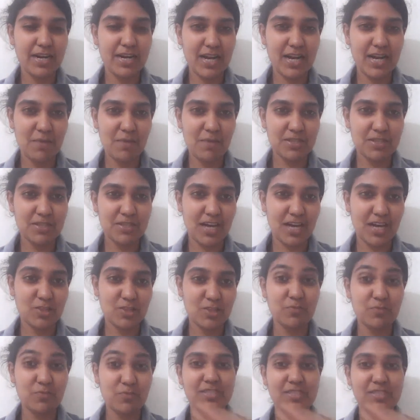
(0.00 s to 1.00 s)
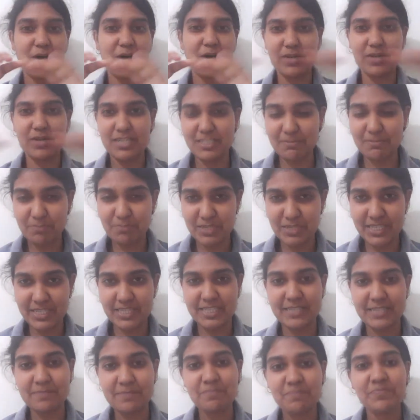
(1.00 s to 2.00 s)
Parinama Dhatum is how it is
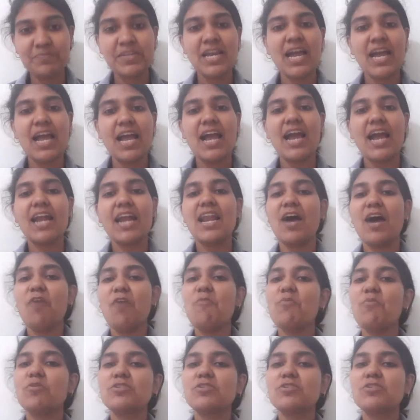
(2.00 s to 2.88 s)
printed. And how